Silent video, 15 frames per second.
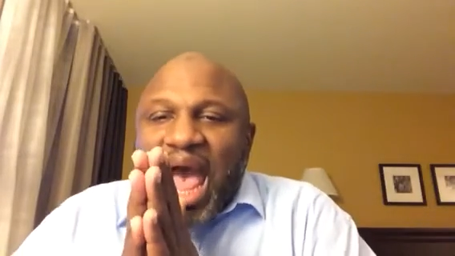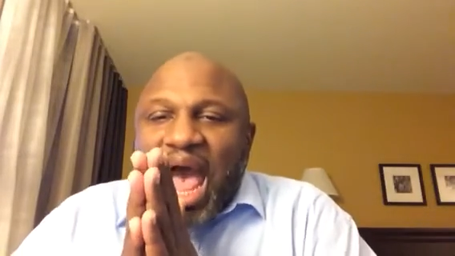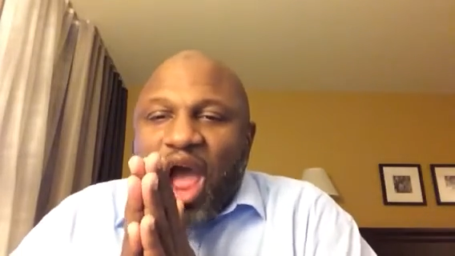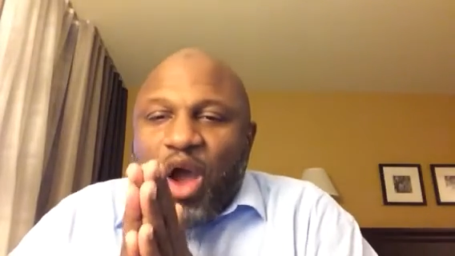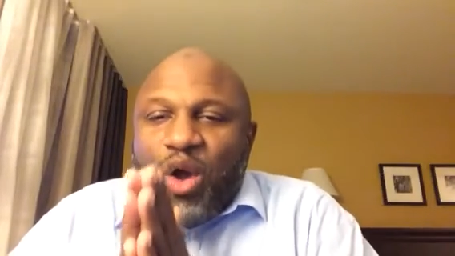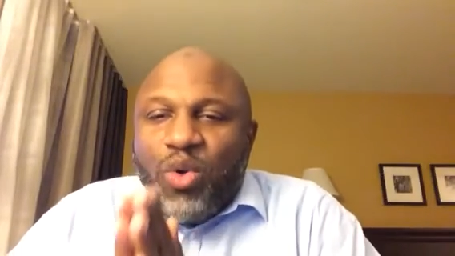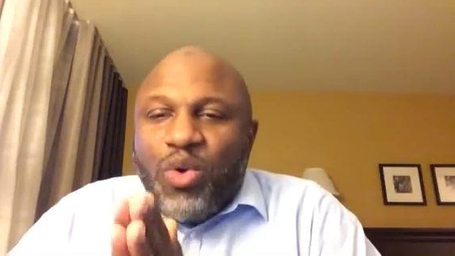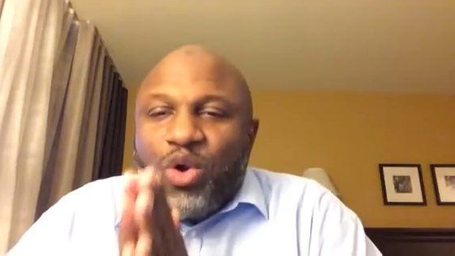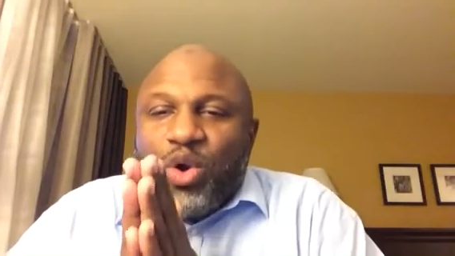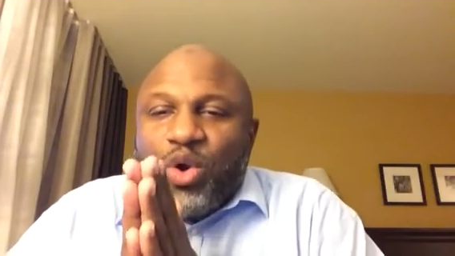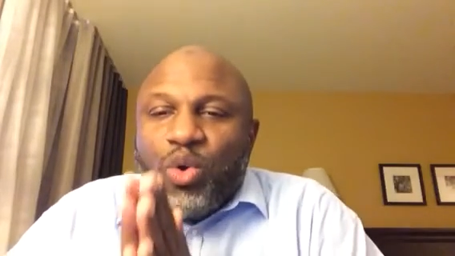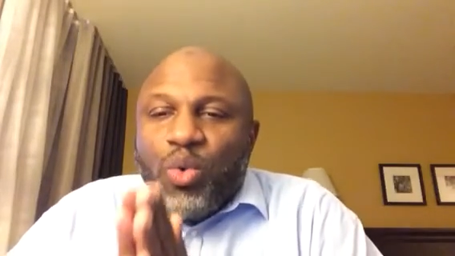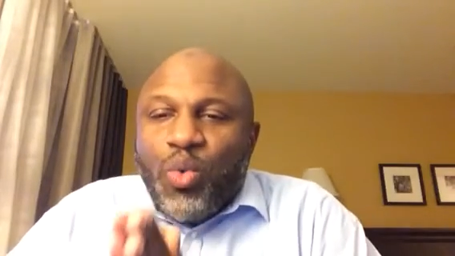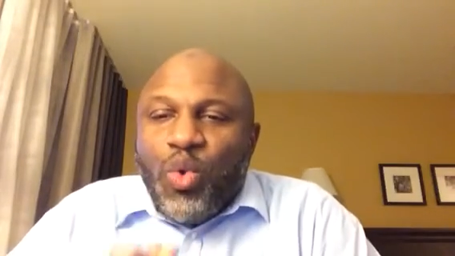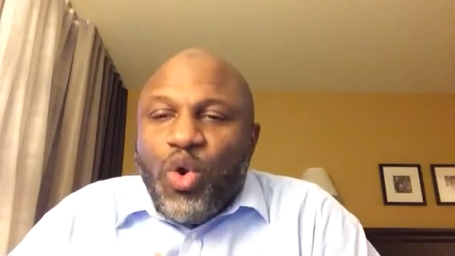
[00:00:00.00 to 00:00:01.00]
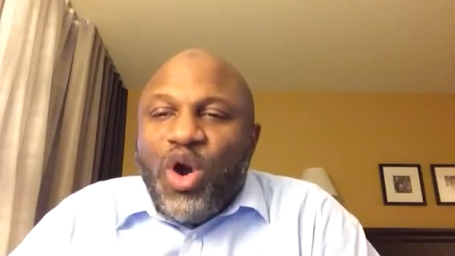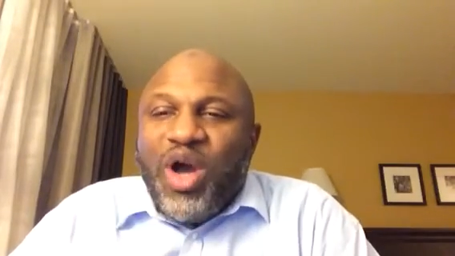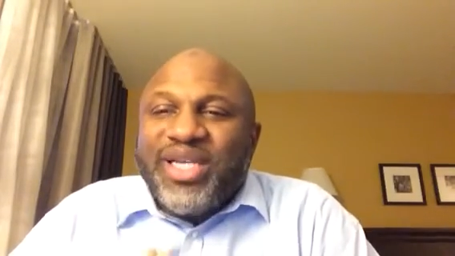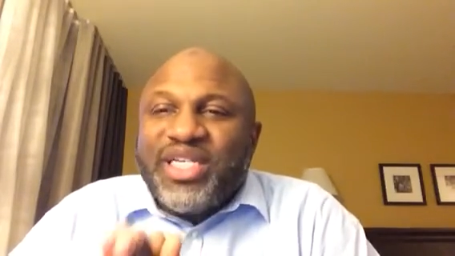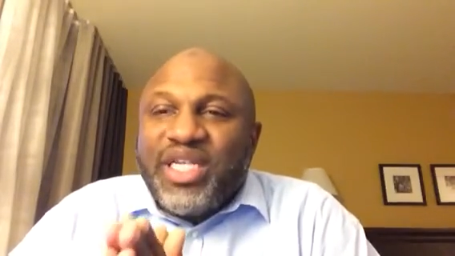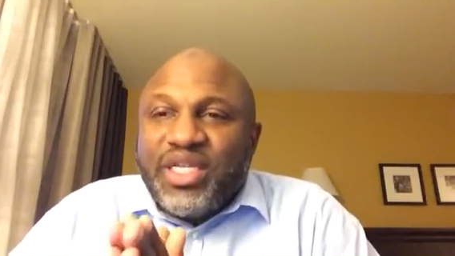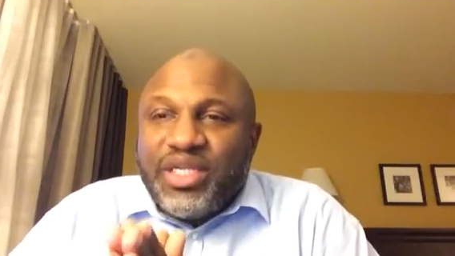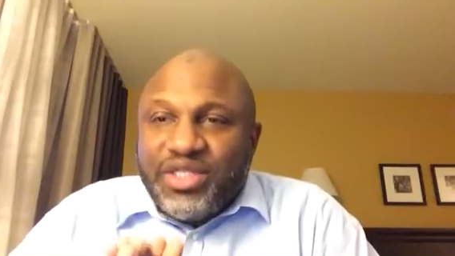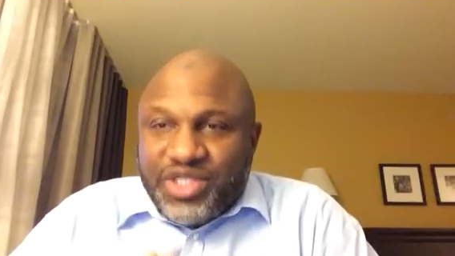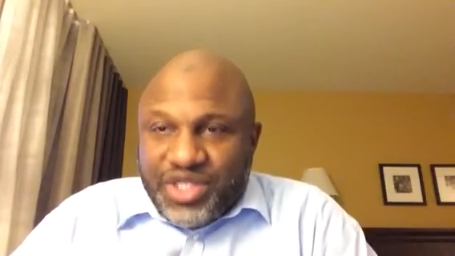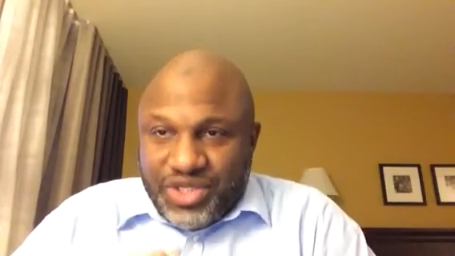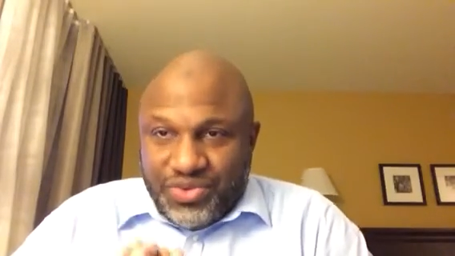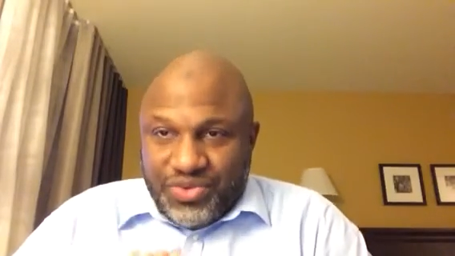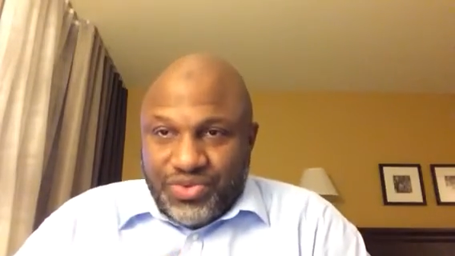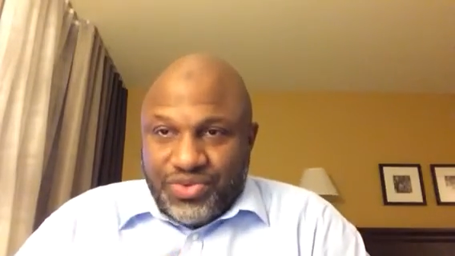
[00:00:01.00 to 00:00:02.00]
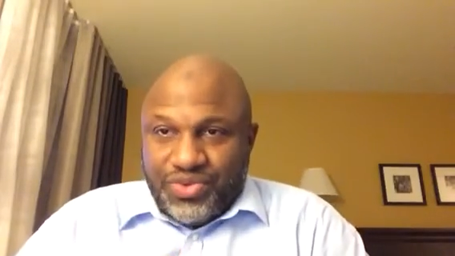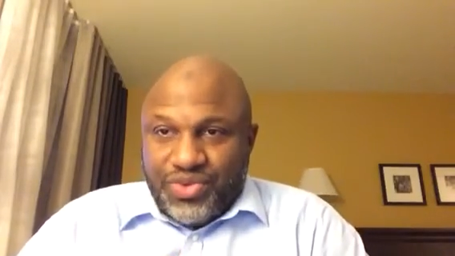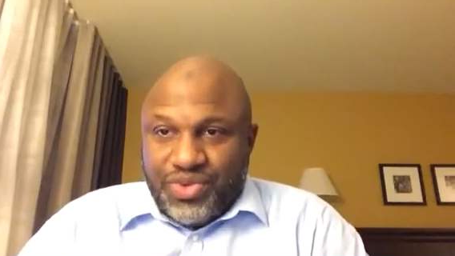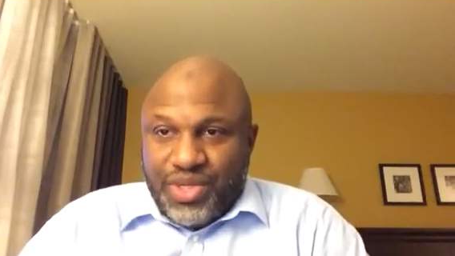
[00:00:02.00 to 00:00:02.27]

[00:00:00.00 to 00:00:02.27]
Our want to,